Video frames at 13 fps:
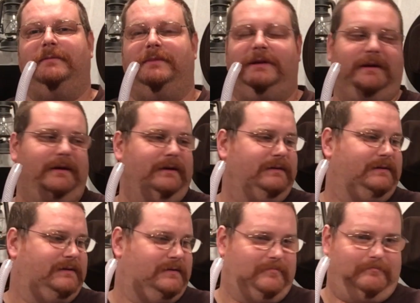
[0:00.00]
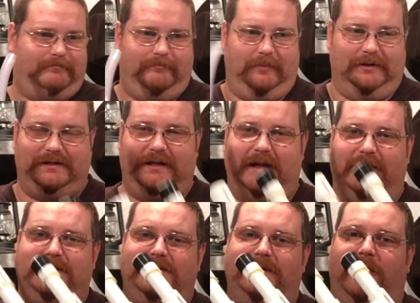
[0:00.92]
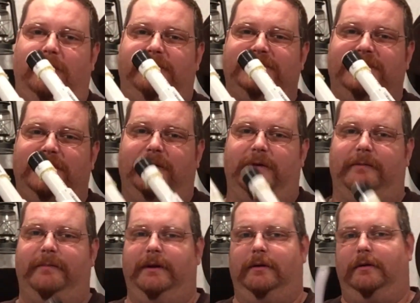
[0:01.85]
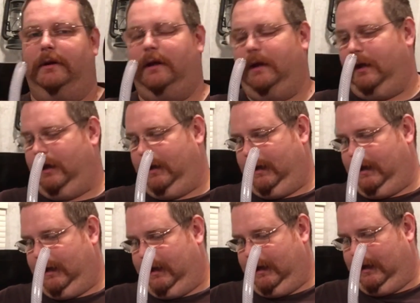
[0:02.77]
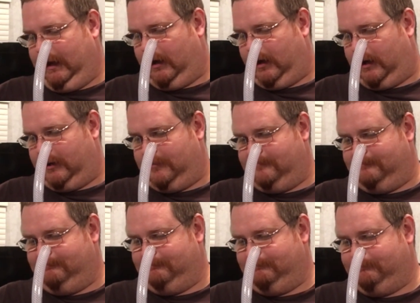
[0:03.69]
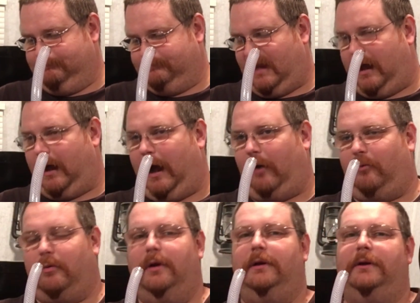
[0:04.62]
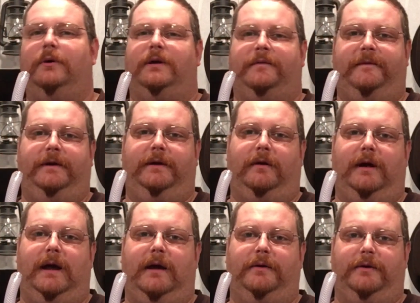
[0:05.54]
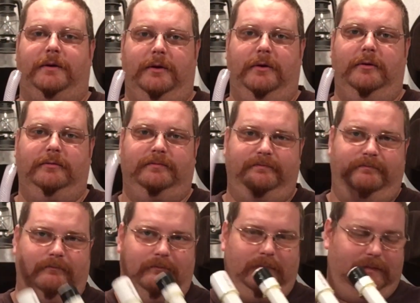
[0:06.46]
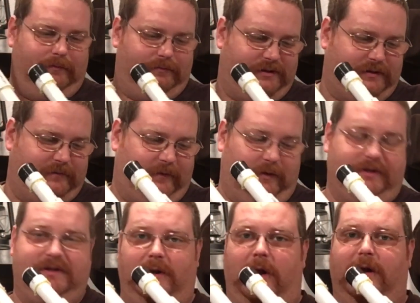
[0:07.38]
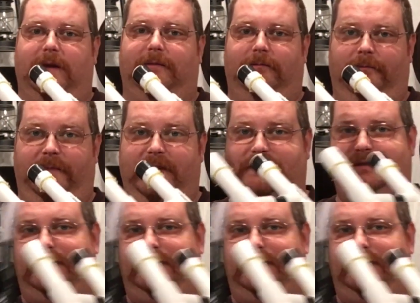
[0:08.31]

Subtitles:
because, once again, this took almost a year to build. I really want to figure out who first started this